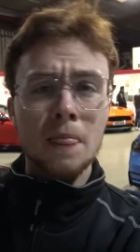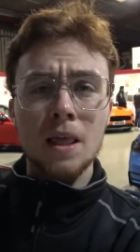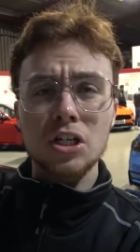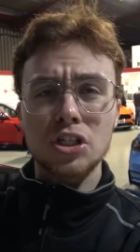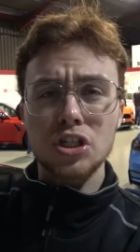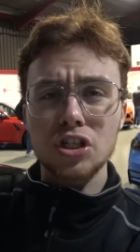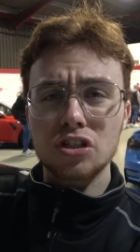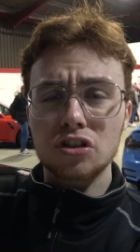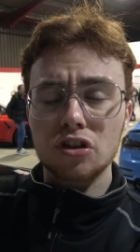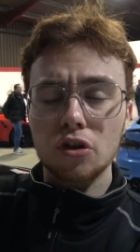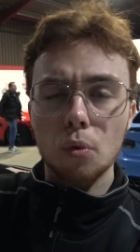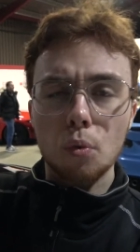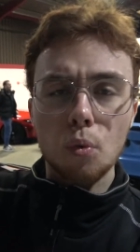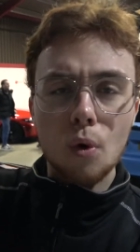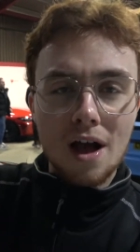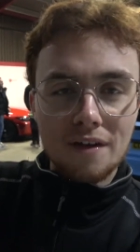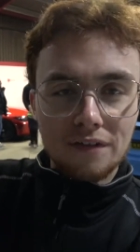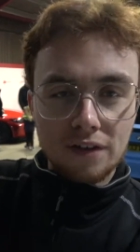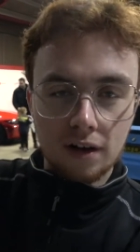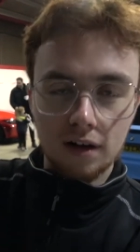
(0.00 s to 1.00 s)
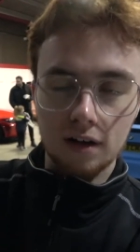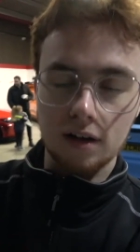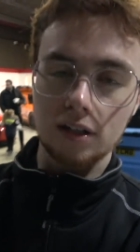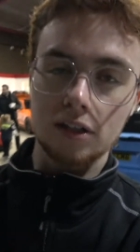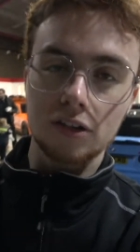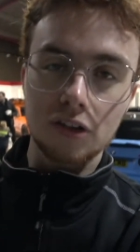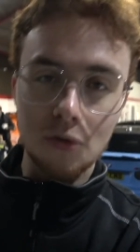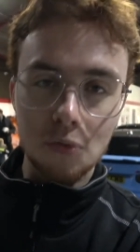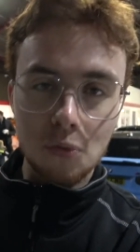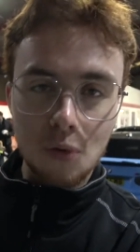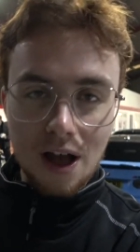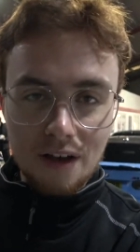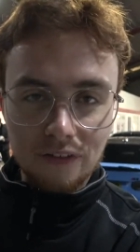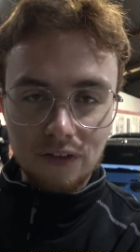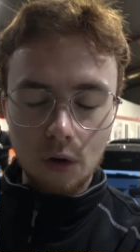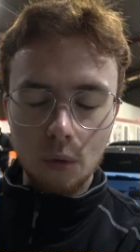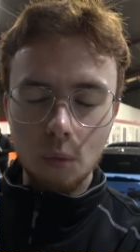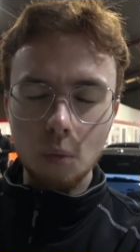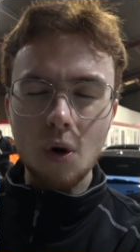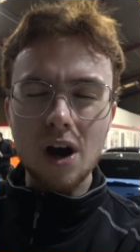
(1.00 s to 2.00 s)
Just the weather,
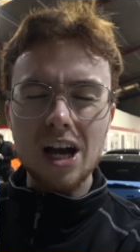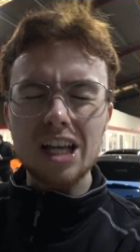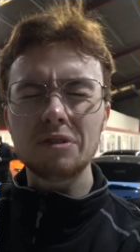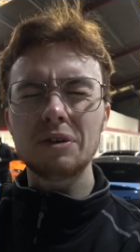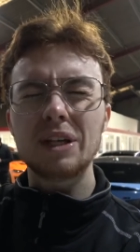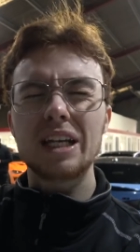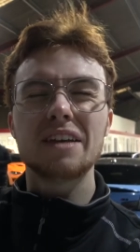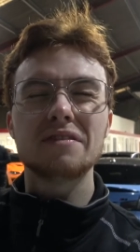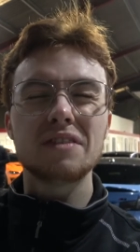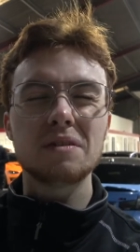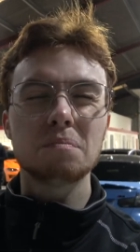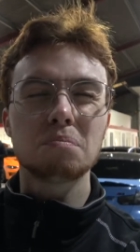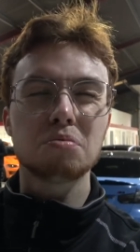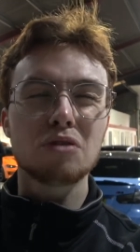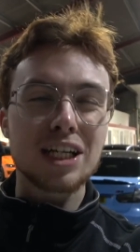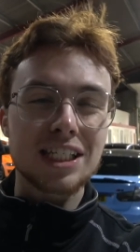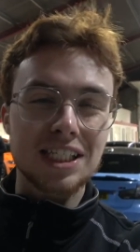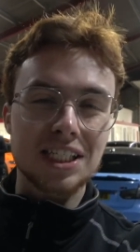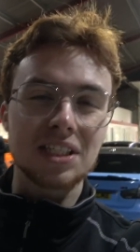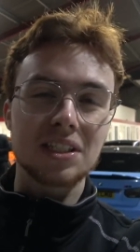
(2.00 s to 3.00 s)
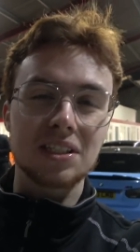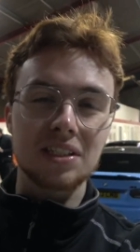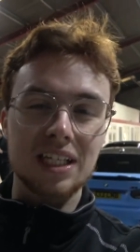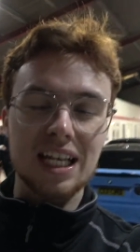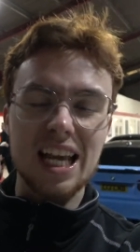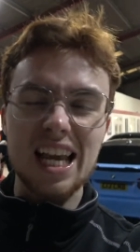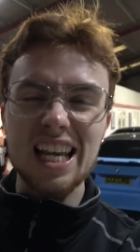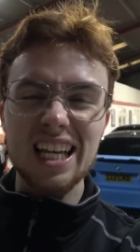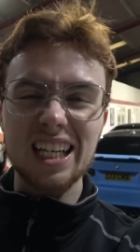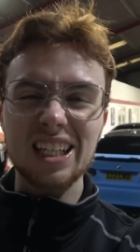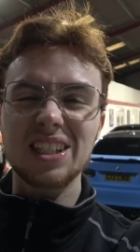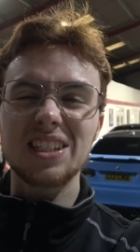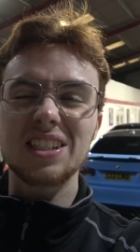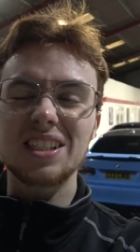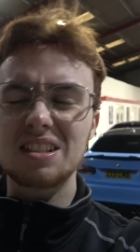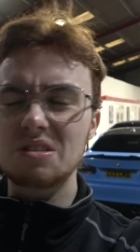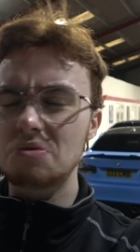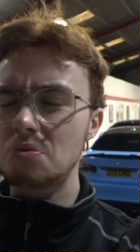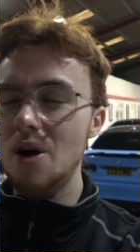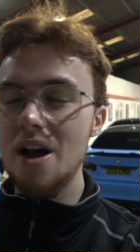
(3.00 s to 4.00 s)
why do we live in Britain?
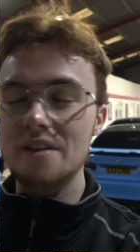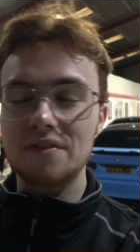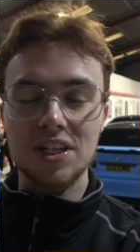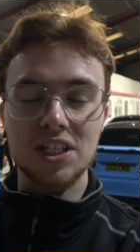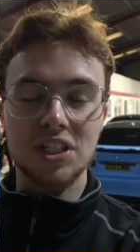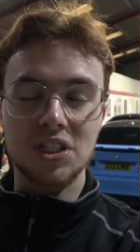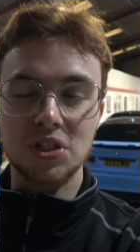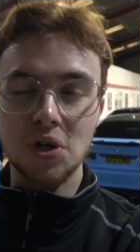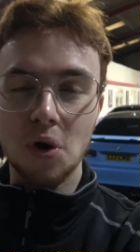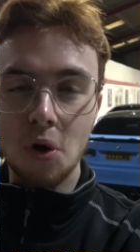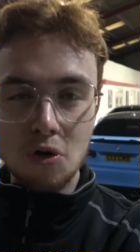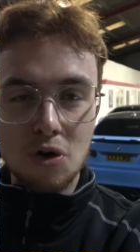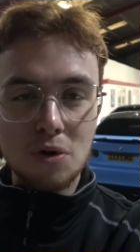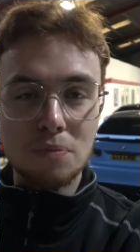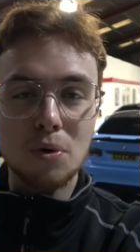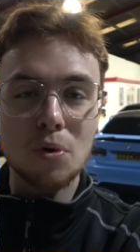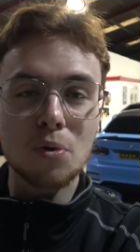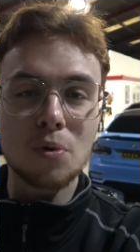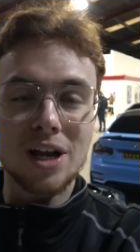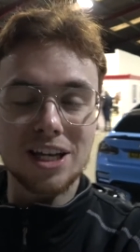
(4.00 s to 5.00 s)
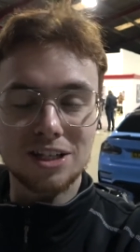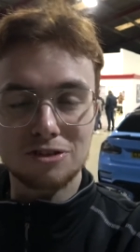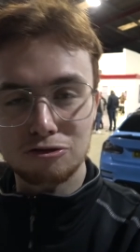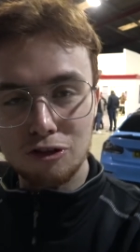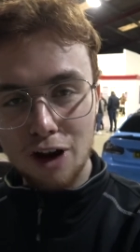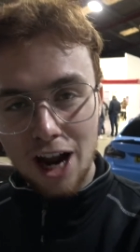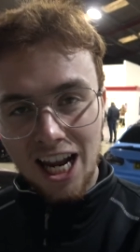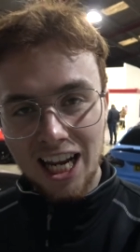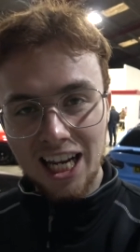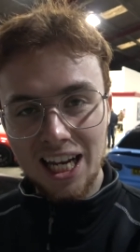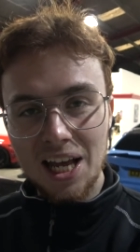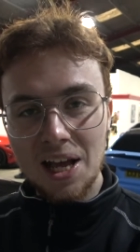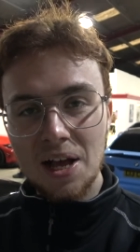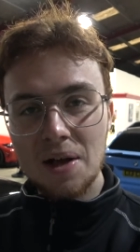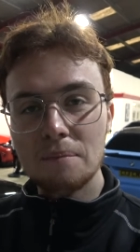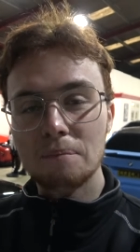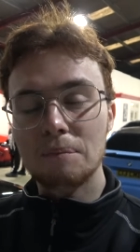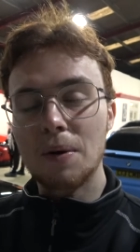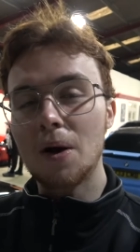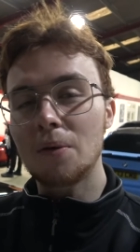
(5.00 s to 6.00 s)
England's weather is just horrible, it's rain,
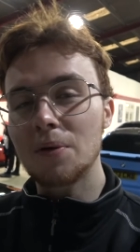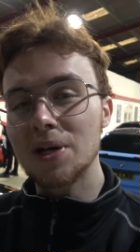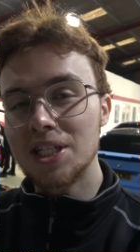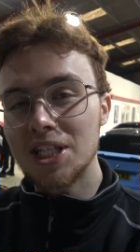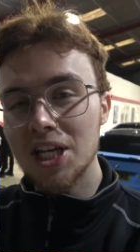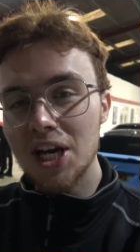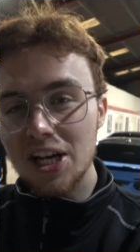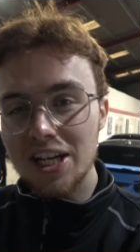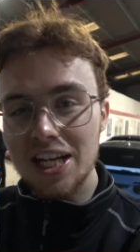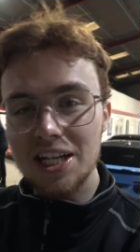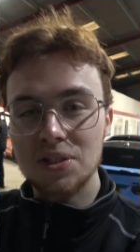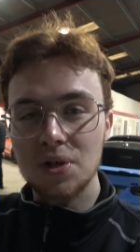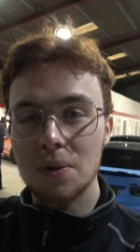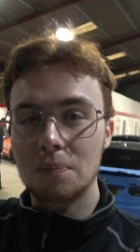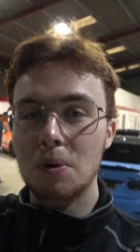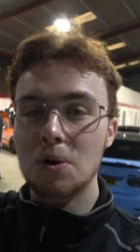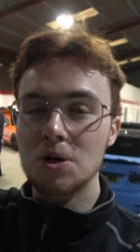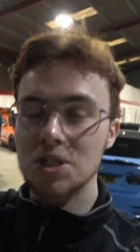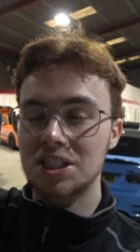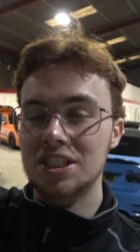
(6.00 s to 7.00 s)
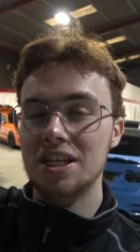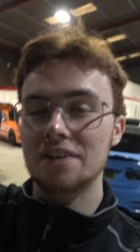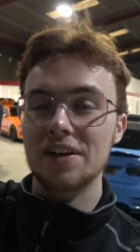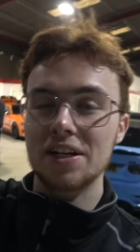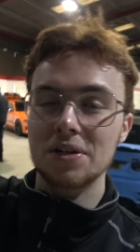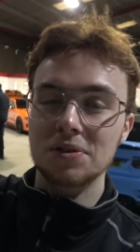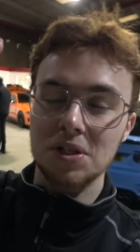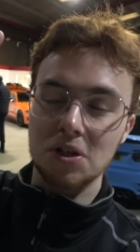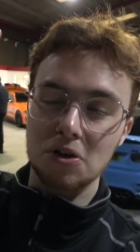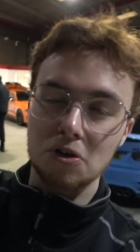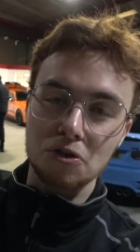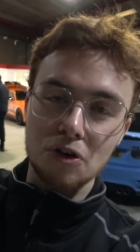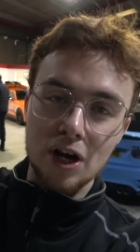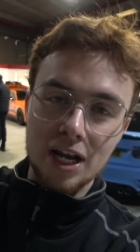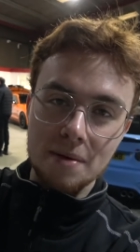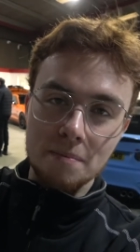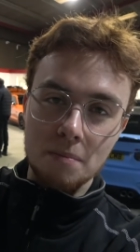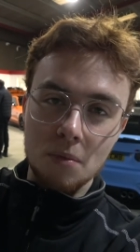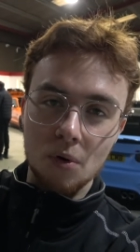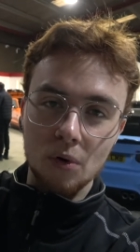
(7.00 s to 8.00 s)
but we turn it into a positive and it was a great
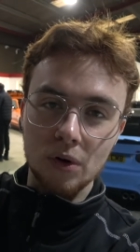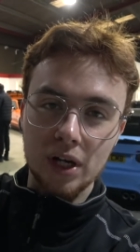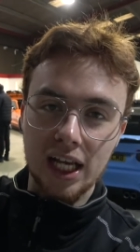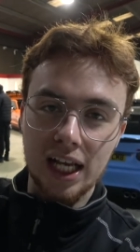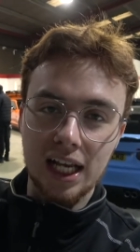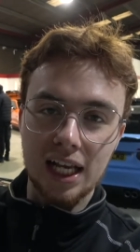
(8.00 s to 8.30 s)
morning.